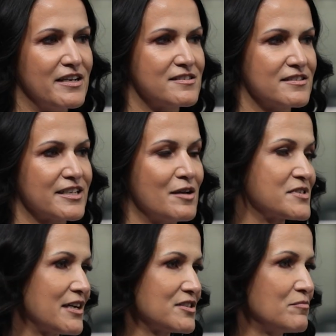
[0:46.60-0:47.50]
as it
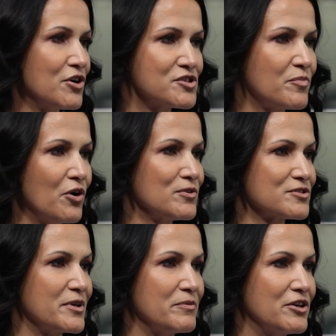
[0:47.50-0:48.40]
comes out in most
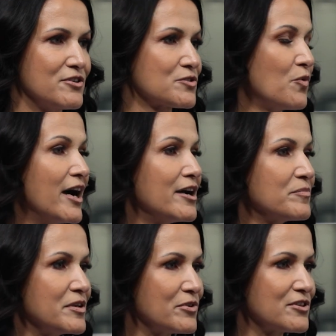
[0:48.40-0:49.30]
polls when we ask why are
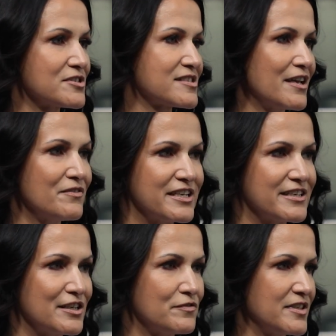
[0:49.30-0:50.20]
people not saving
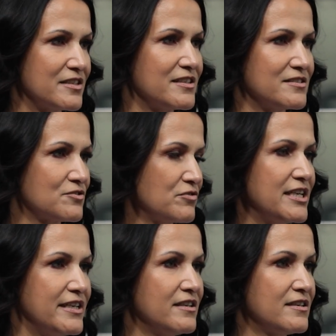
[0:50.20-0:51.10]
enough. It, it's
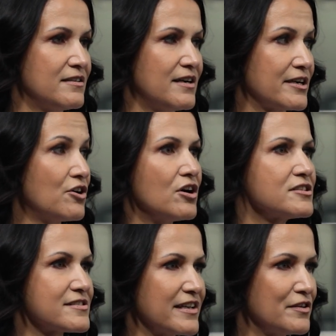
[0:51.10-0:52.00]
really I
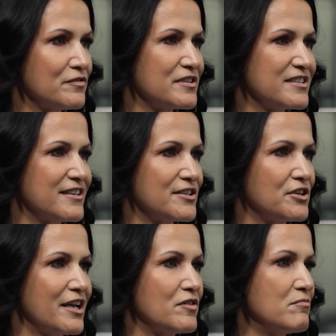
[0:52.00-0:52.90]
can't save. Mm. I
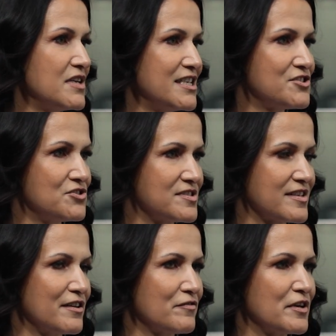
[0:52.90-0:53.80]
don't have the means to
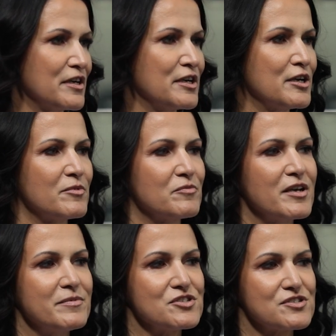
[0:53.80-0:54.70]
save. But
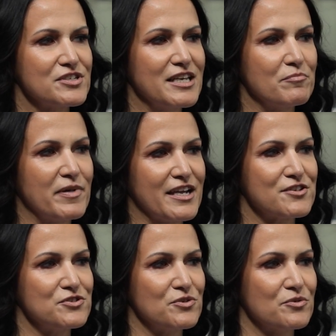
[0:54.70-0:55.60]
maybe just to get back
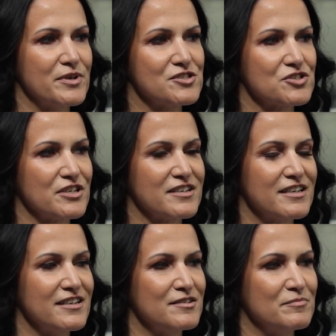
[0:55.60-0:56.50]
to your question
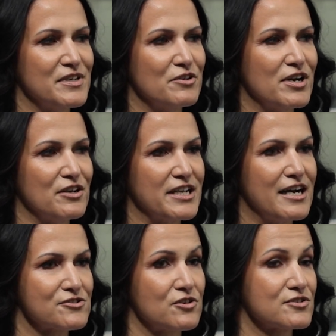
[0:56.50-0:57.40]
um, around
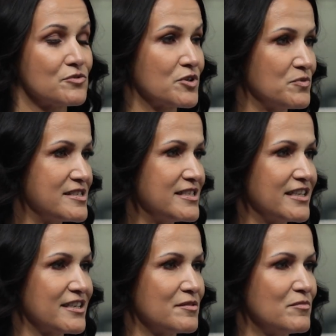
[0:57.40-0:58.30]
households and what we're
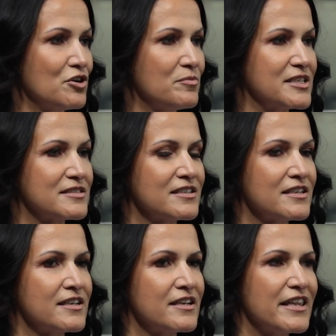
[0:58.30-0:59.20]
seeing at the moment,
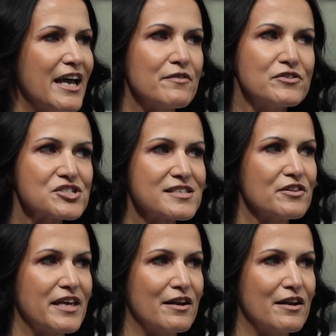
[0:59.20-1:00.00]
the average South